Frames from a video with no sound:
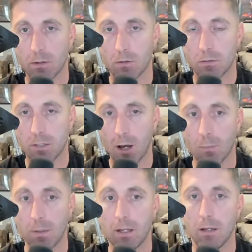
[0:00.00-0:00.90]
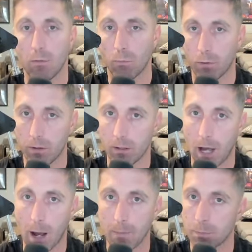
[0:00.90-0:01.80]
tell me, put in the
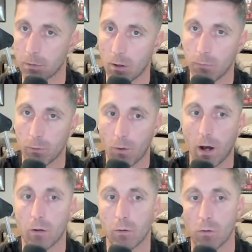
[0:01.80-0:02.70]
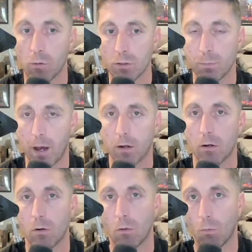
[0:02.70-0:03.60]
comments below if you want, who's
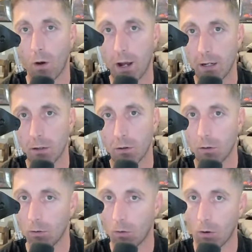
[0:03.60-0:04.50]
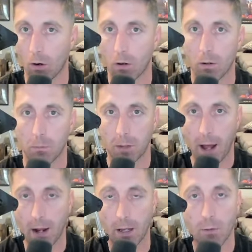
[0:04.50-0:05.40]
better, white or
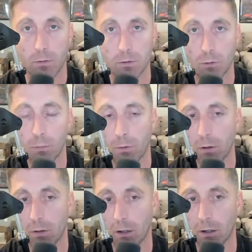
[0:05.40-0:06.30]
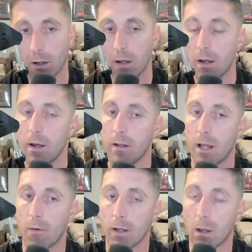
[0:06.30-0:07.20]
black, and we'll do a poll here.
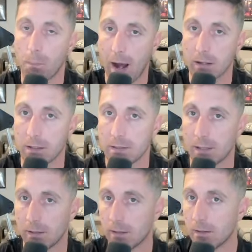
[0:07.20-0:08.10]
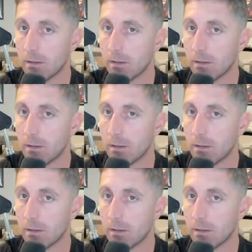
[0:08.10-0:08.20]
Now, we'll get back to this at the end of the